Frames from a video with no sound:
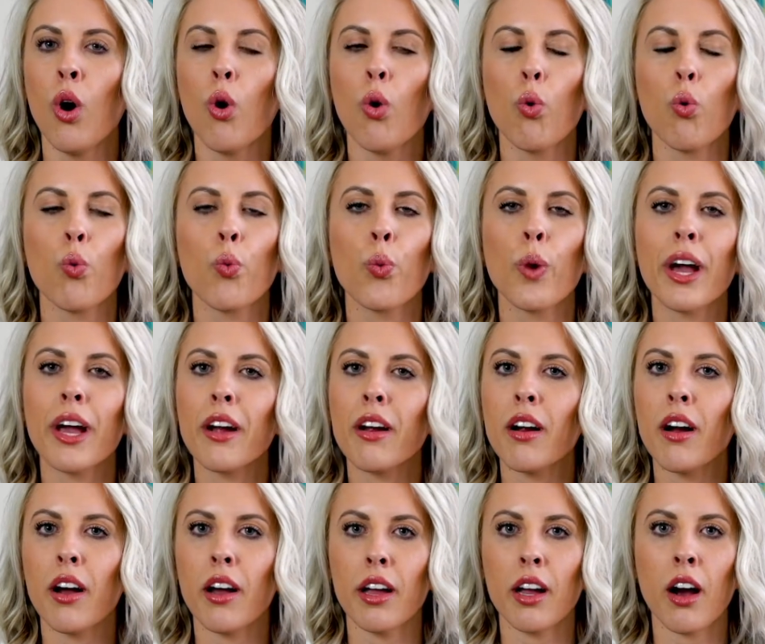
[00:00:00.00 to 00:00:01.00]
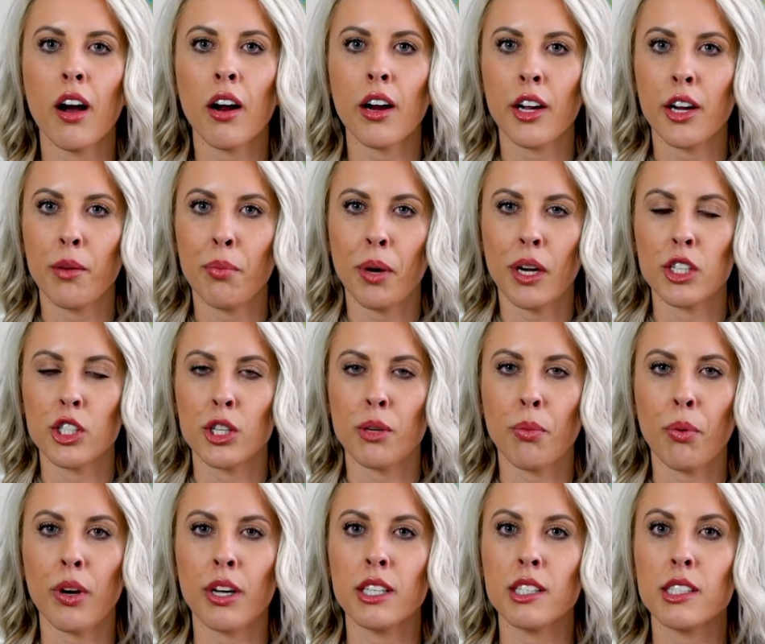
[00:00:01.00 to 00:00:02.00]
where are your pressure
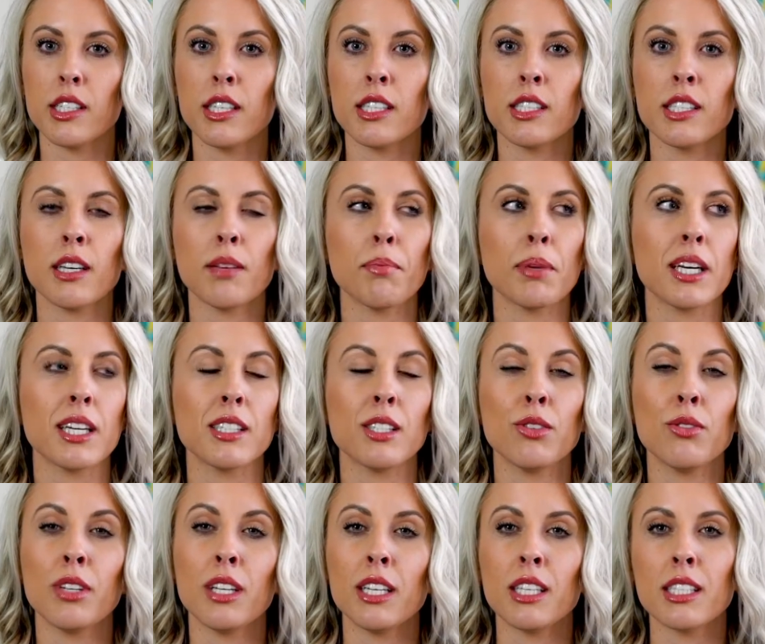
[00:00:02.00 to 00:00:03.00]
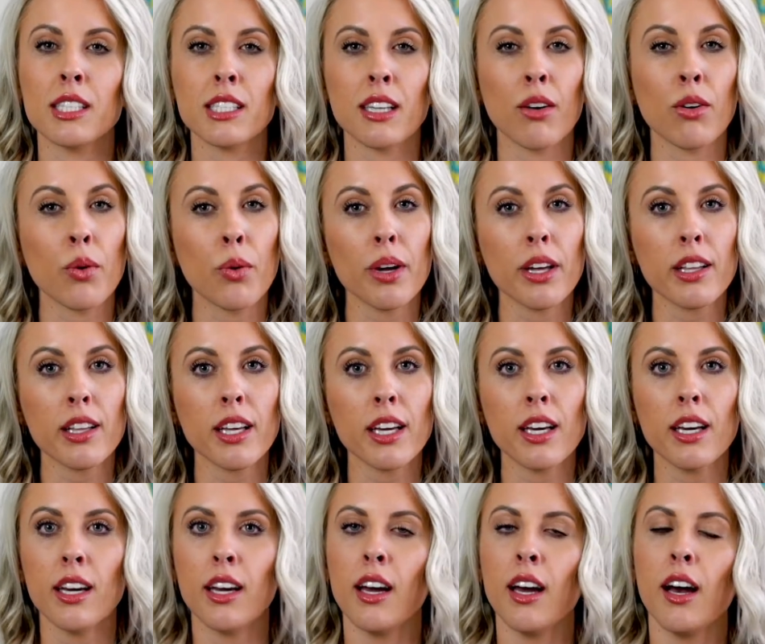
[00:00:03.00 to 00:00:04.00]
points? Is it because you need to sell
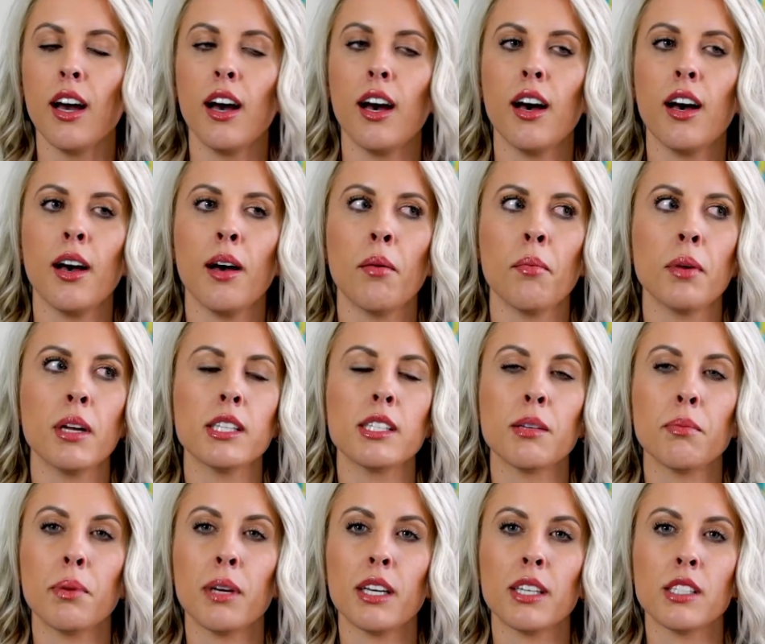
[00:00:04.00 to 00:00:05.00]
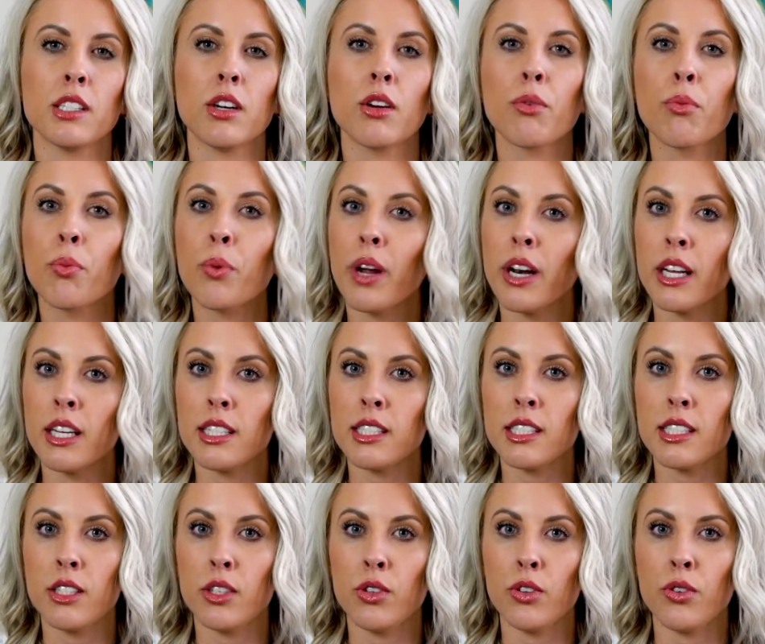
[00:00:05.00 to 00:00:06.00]
quickly? Is it because you're wanting
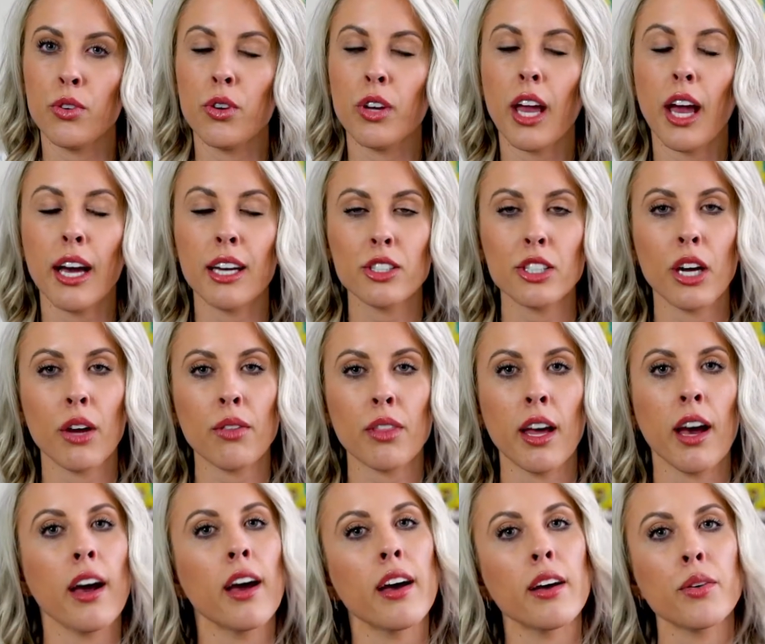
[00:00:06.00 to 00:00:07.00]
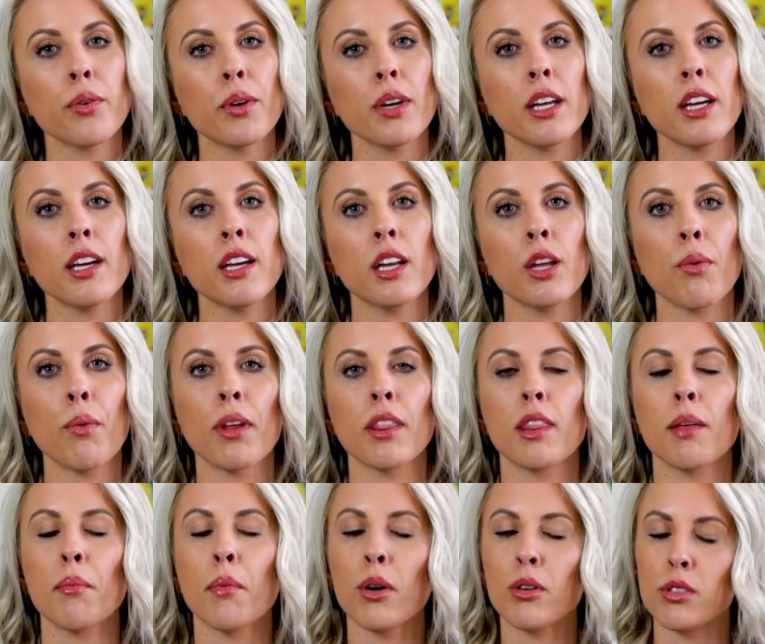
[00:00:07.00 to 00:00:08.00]
to cash out that equity and you want
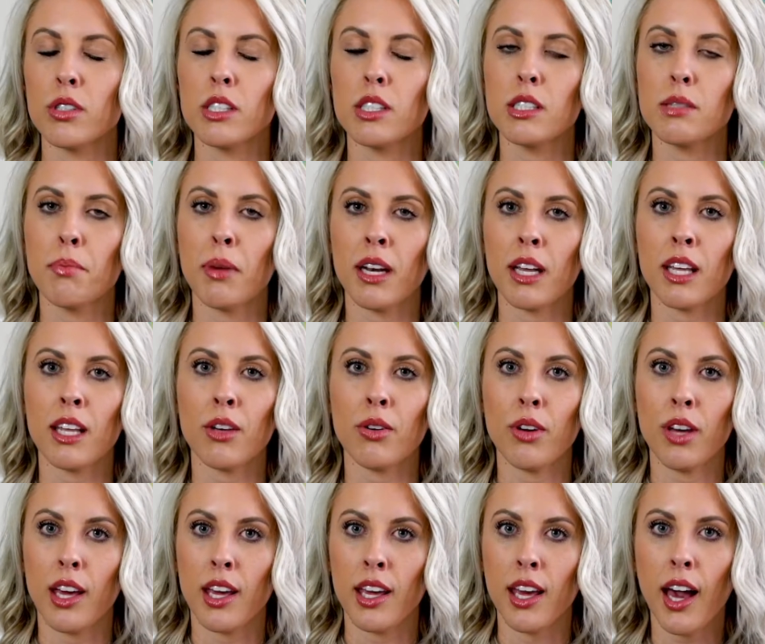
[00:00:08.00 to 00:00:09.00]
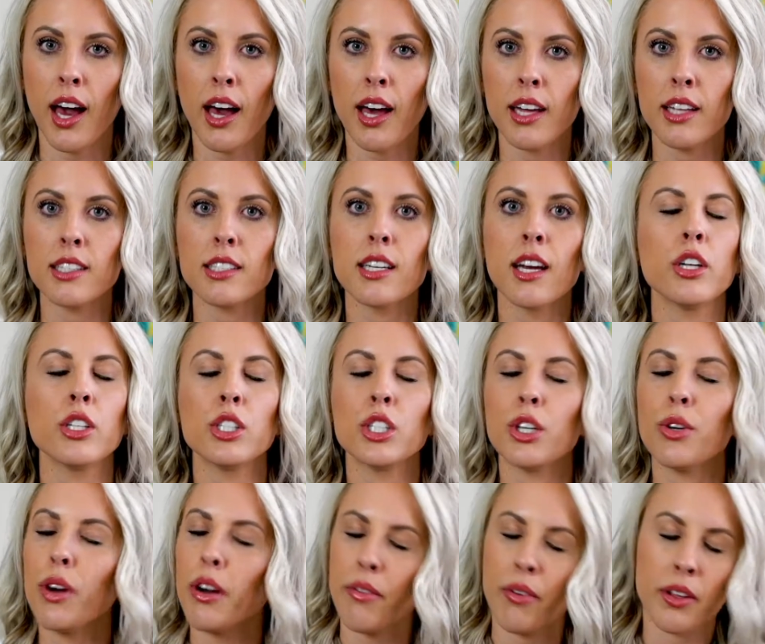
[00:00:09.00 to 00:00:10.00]
the most money you can get? Do
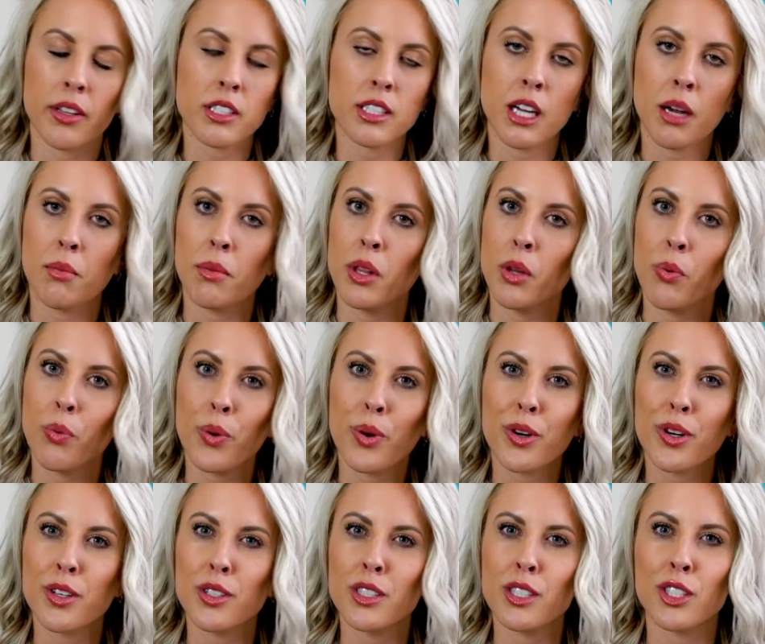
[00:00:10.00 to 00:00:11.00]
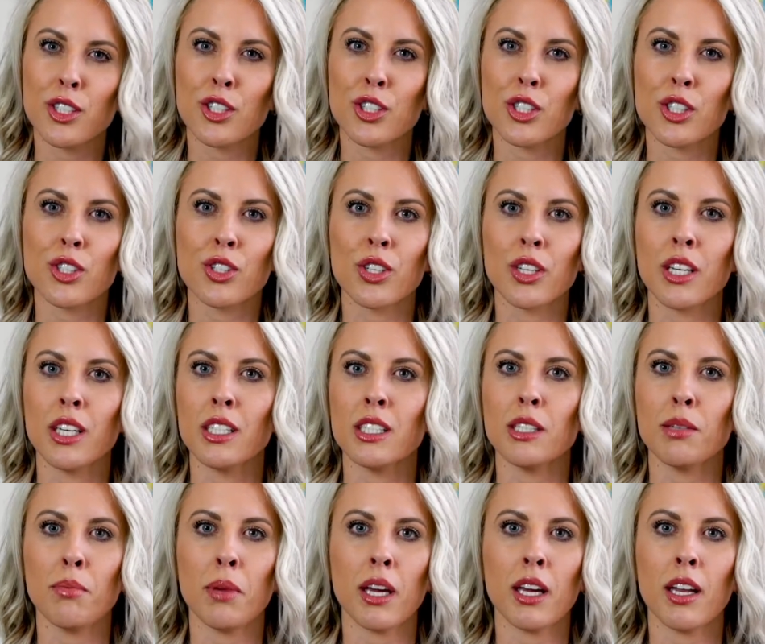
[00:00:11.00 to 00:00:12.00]
you have all the time in the world and you're just looking
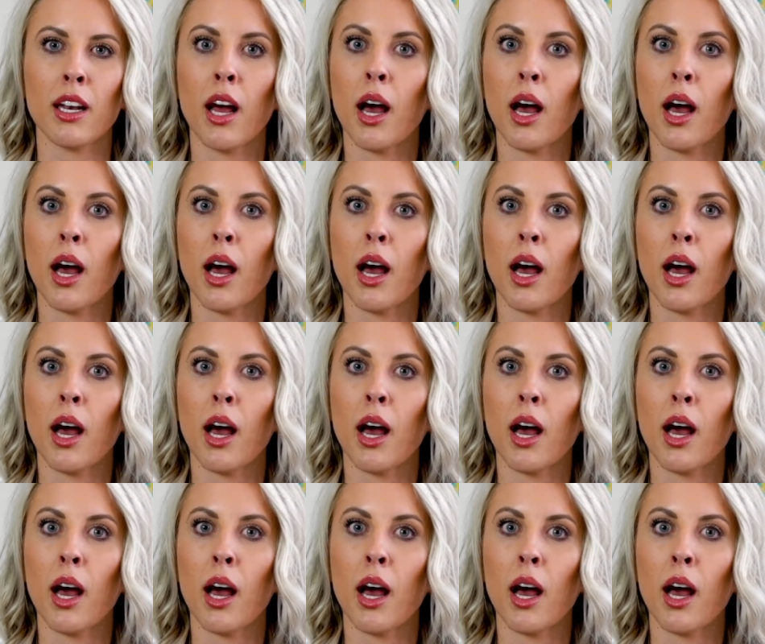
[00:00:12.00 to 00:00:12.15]
to make an